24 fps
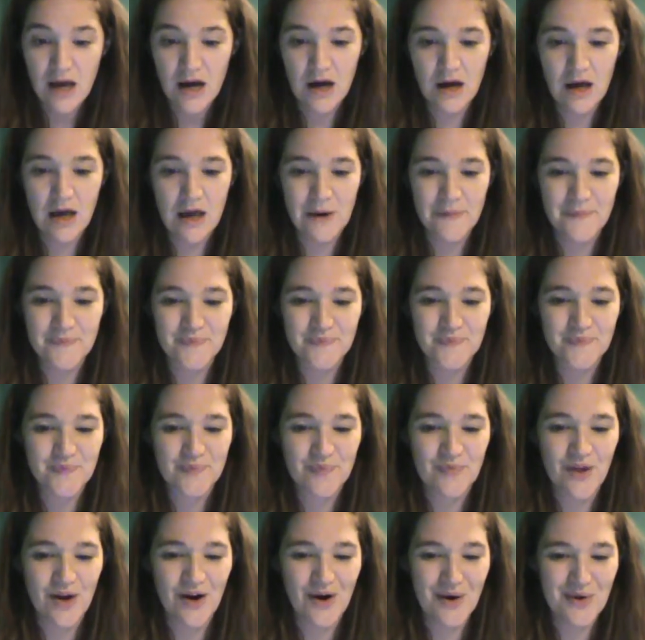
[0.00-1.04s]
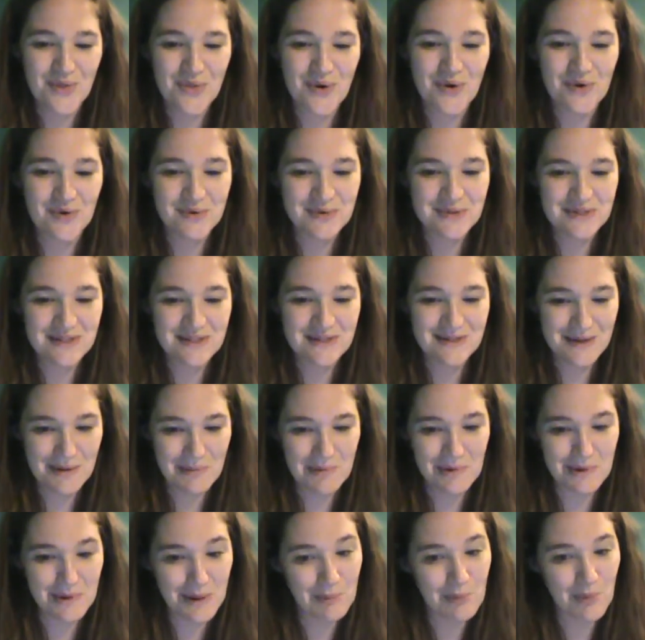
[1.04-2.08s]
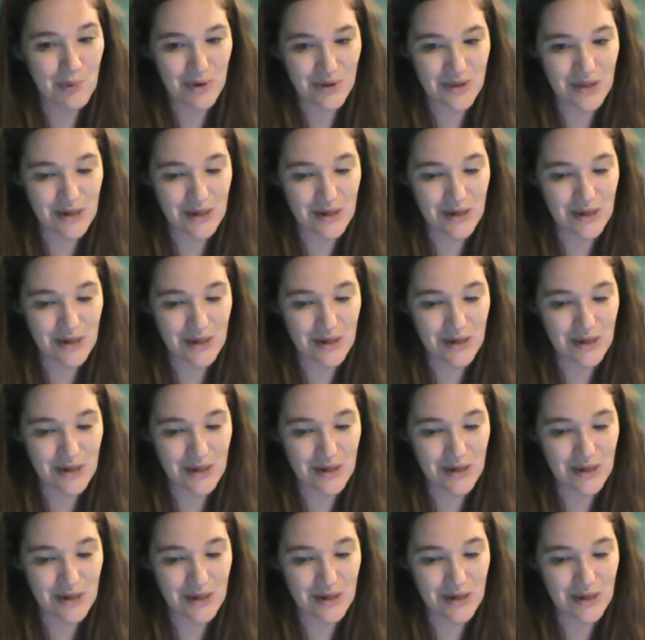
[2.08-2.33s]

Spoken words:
Although it's typically more